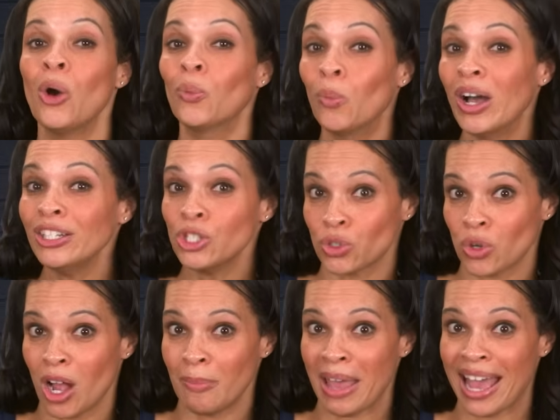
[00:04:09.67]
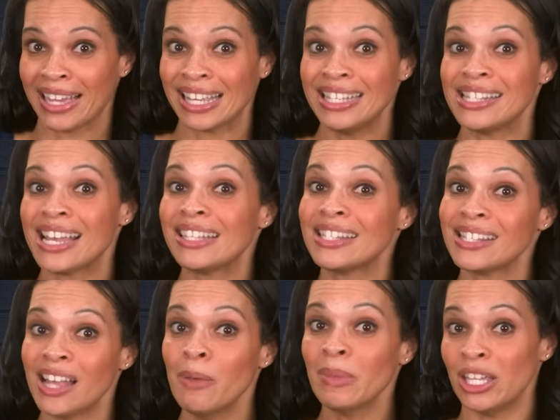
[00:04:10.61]
One drawback is that
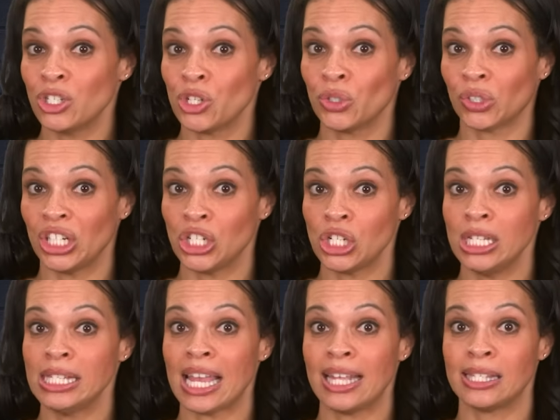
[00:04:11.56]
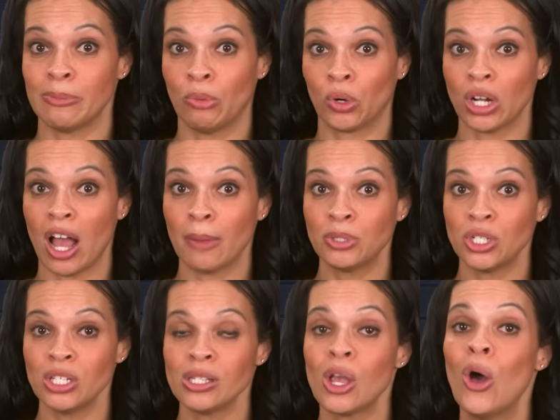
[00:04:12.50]
some integrations and support
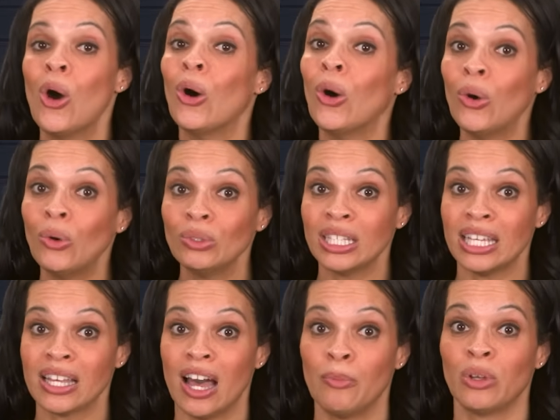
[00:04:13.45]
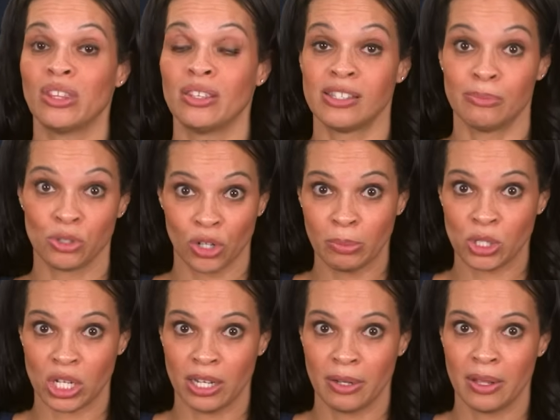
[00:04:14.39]
options only come with a
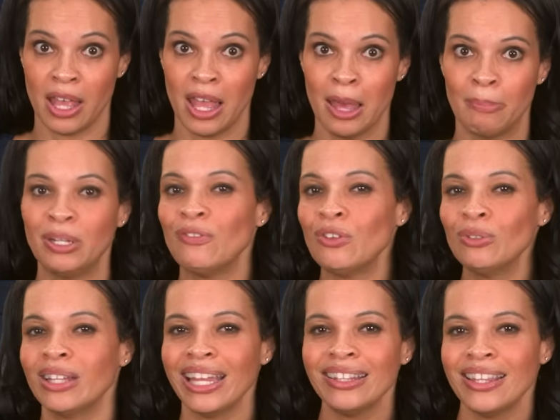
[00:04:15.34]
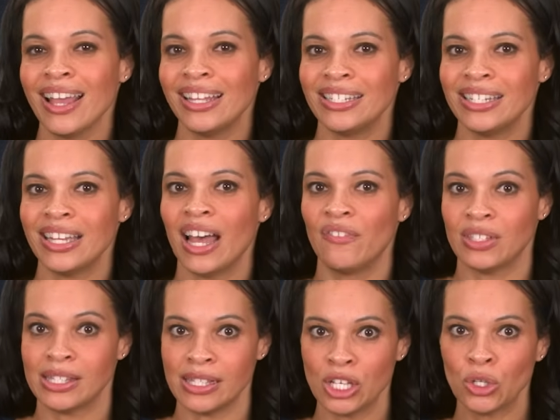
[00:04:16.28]
subscription. But if you like the idea of a
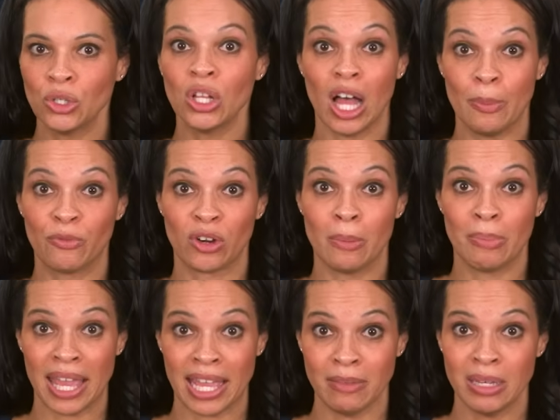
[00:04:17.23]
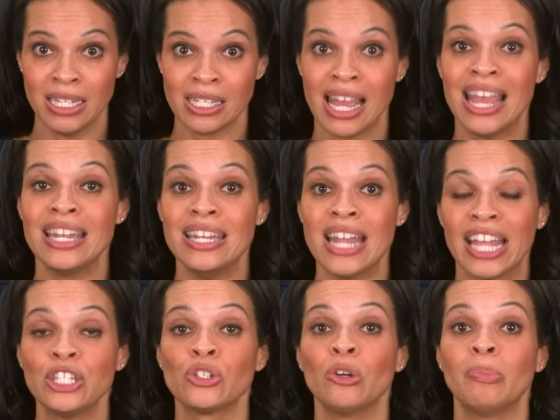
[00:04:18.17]
single upfront payment,
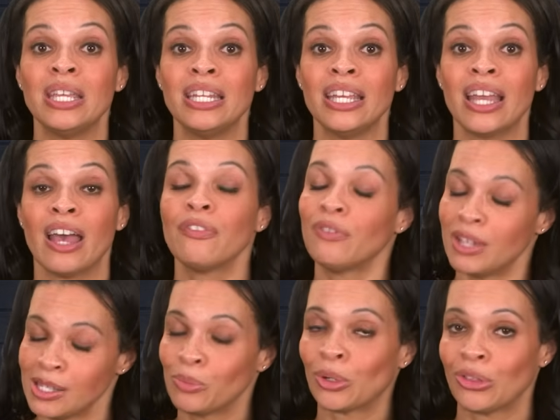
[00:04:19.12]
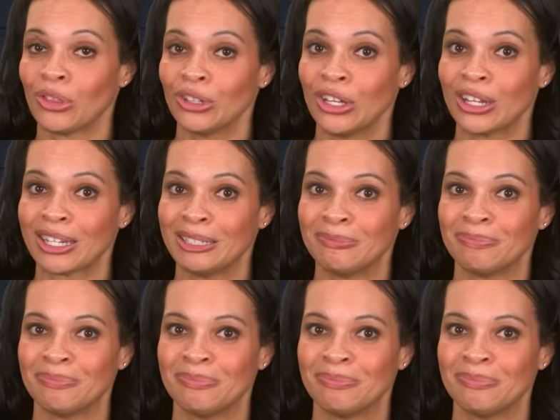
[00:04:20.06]
Nitro PDF is worth a look.